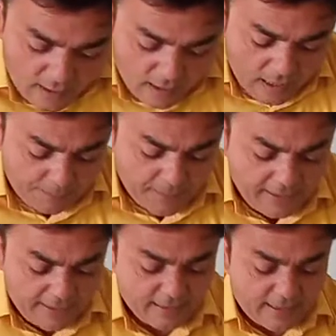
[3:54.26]

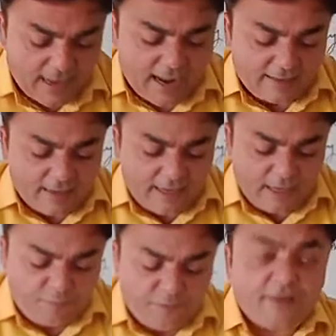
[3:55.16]
opinion
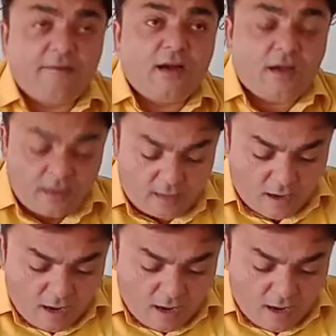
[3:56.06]
either in favor